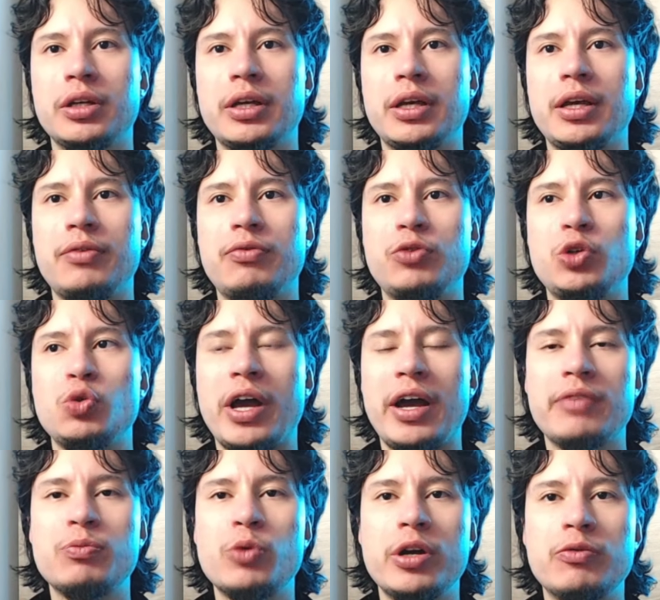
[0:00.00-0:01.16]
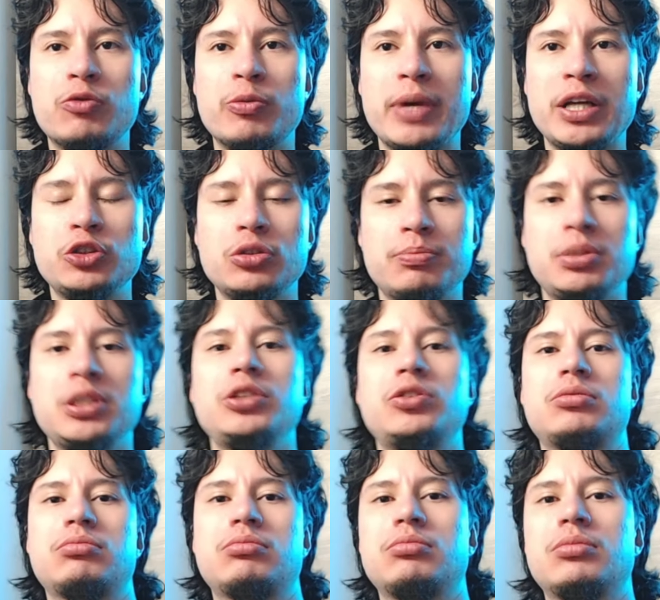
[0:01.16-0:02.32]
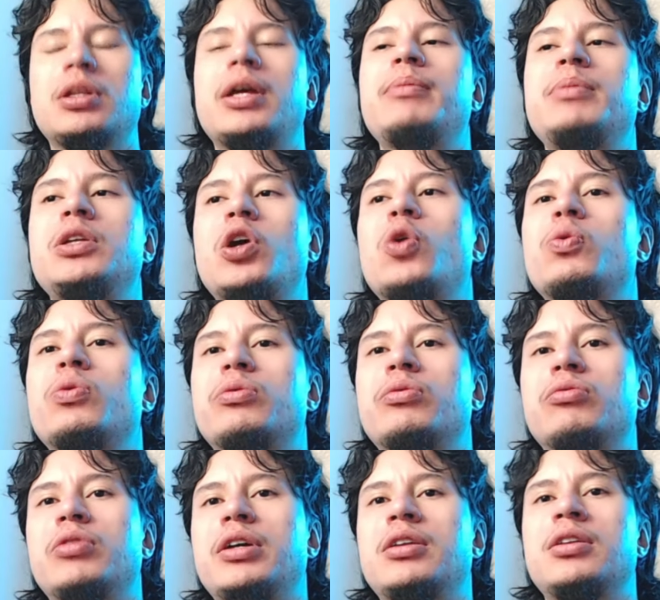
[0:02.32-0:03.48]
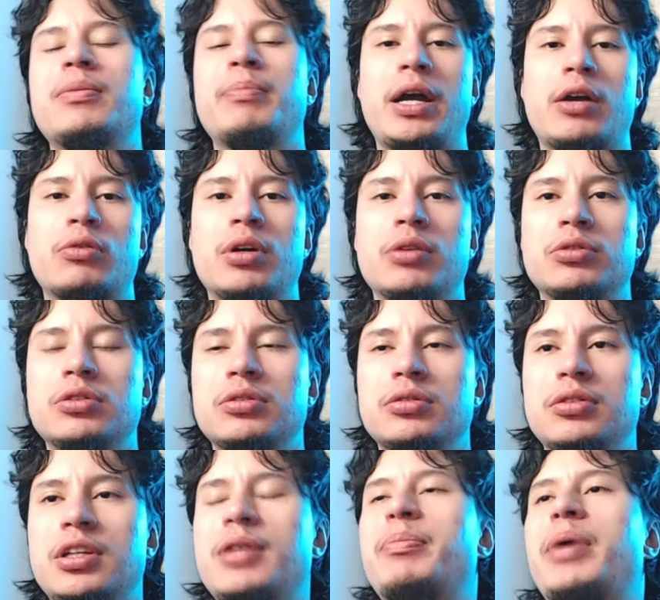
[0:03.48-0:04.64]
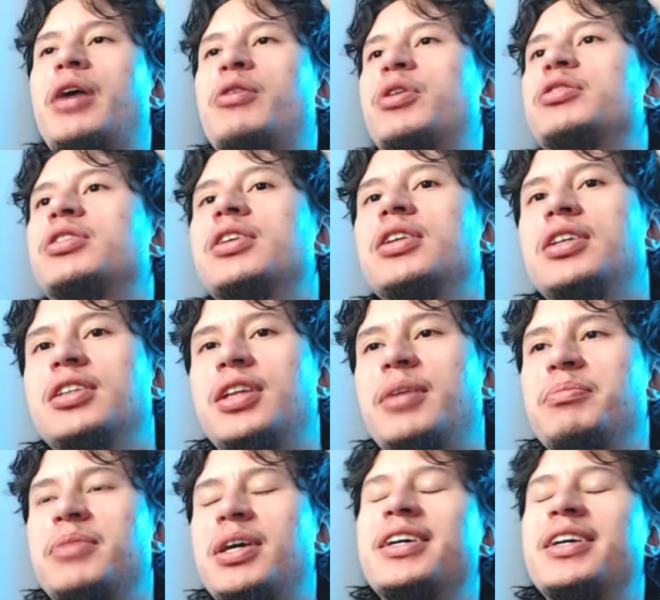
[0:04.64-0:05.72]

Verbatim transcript: If you have more information, please let me know in the background. In the background. Let,